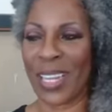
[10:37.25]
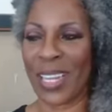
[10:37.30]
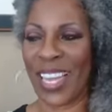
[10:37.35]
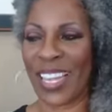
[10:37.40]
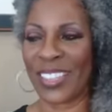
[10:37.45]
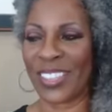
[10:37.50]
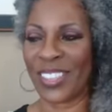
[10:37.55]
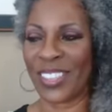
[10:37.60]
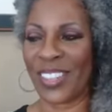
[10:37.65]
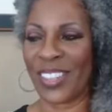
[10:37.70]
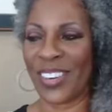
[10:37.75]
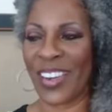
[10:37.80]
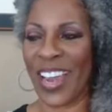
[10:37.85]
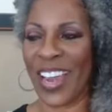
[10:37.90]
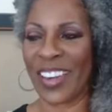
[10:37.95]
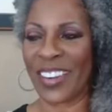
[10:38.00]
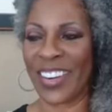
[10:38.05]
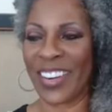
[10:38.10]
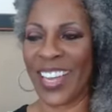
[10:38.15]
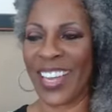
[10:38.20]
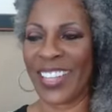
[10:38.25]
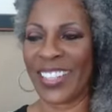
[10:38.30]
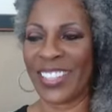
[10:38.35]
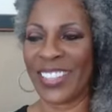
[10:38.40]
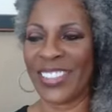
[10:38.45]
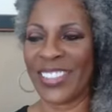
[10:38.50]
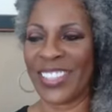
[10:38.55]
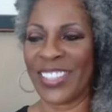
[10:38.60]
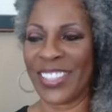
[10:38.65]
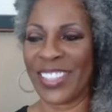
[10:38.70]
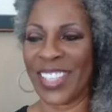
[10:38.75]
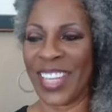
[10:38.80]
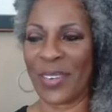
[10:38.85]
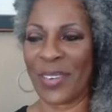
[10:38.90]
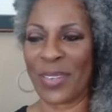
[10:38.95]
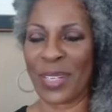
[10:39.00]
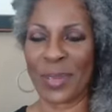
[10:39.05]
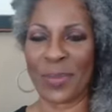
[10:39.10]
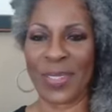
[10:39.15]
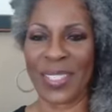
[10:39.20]
Black don't crack, right? You
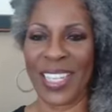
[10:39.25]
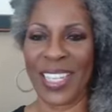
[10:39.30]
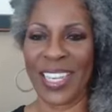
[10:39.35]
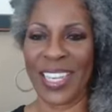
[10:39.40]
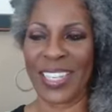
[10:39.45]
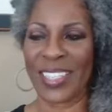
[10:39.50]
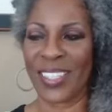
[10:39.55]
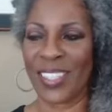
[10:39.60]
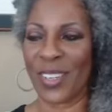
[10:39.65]
understand what I'm saying.